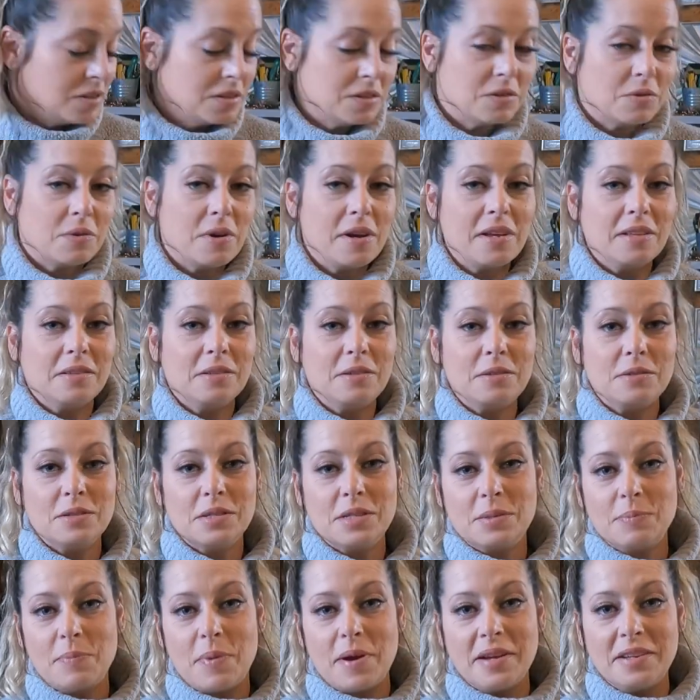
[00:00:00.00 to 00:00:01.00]
all these great
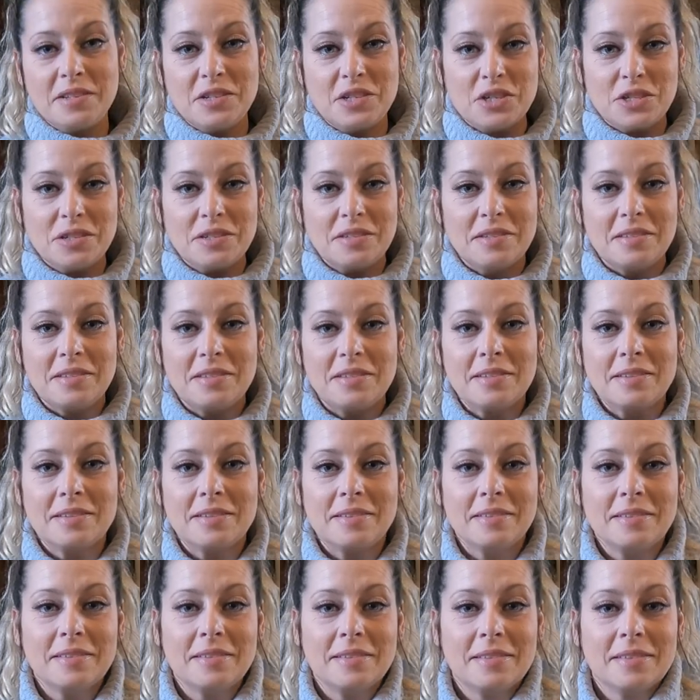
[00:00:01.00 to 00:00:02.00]
little sponges